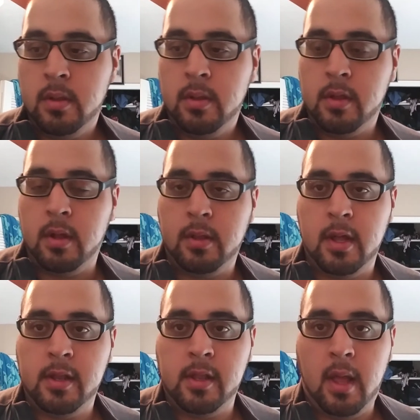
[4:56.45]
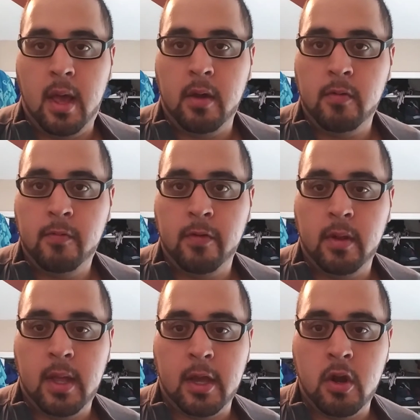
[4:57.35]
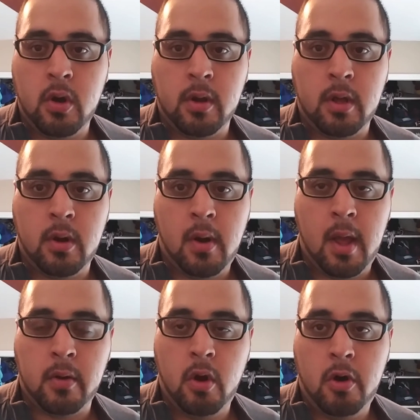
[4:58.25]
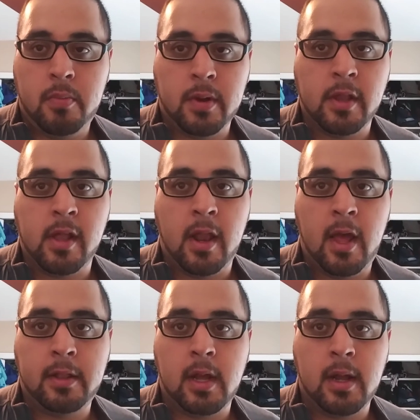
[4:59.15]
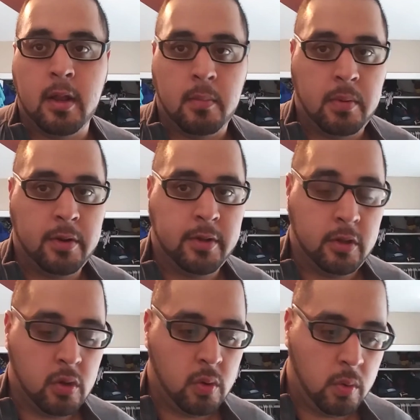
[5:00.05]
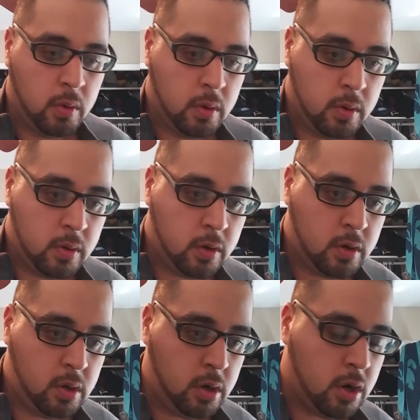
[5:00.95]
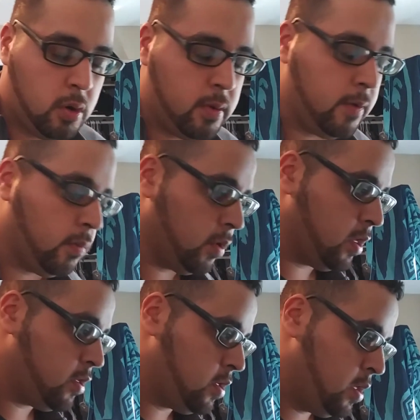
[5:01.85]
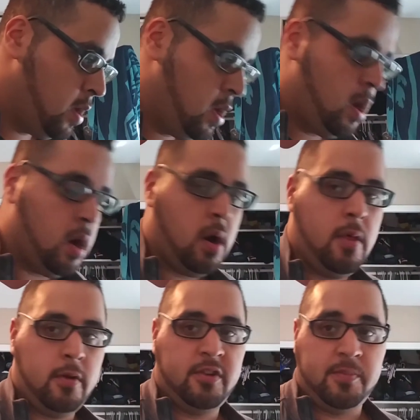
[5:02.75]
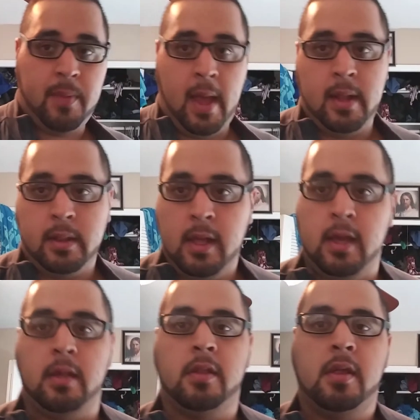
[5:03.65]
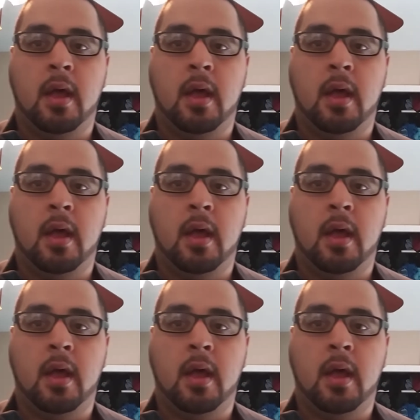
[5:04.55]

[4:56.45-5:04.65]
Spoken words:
sometimes I don't feel like hurting her at all, because I'm not that kind of person to go and wish others bad things.